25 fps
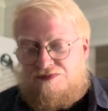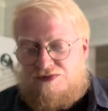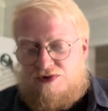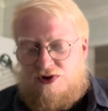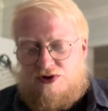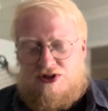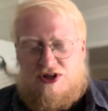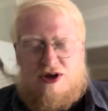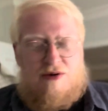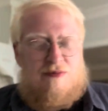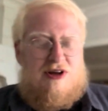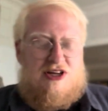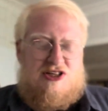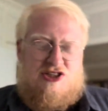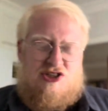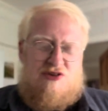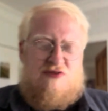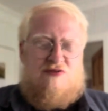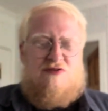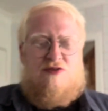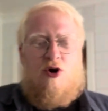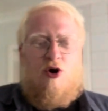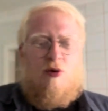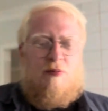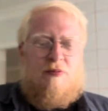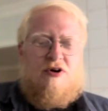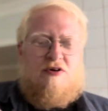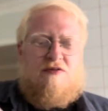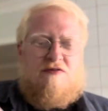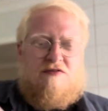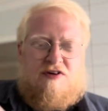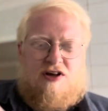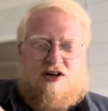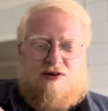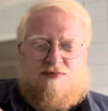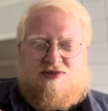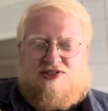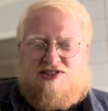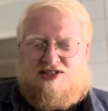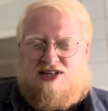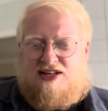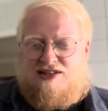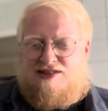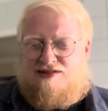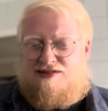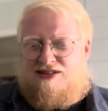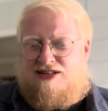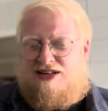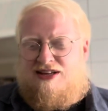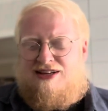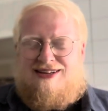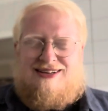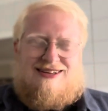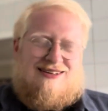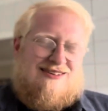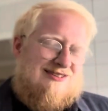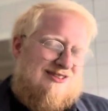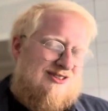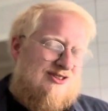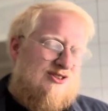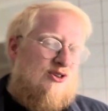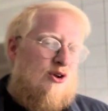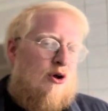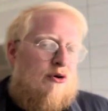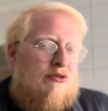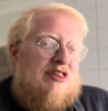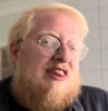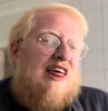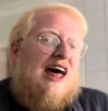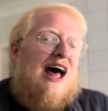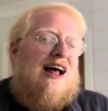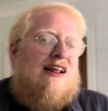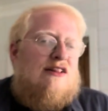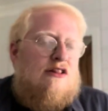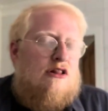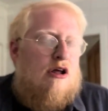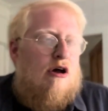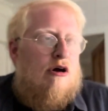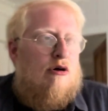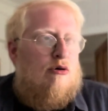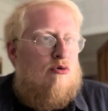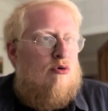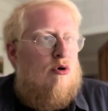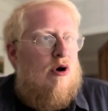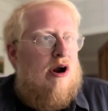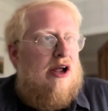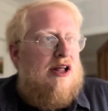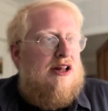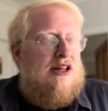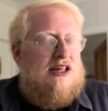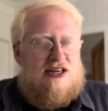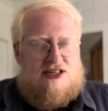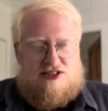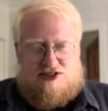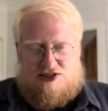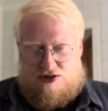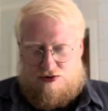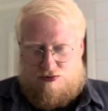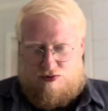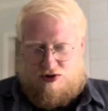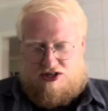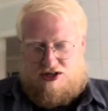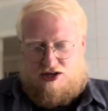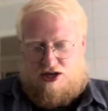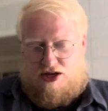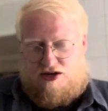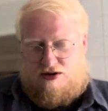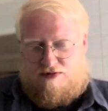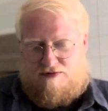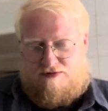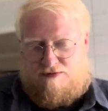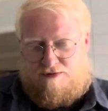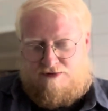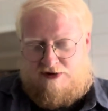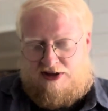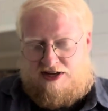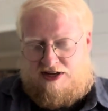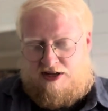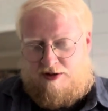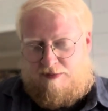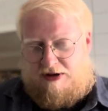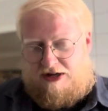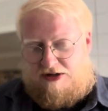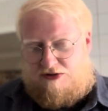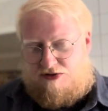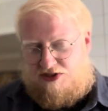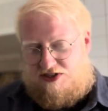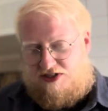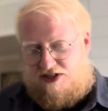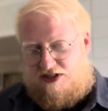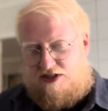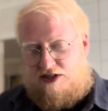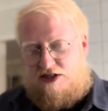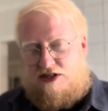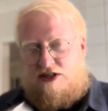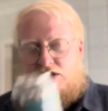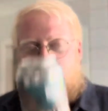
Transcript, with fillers: Although, mind you, 4.5%, it's not that low really, is it, when you think about it?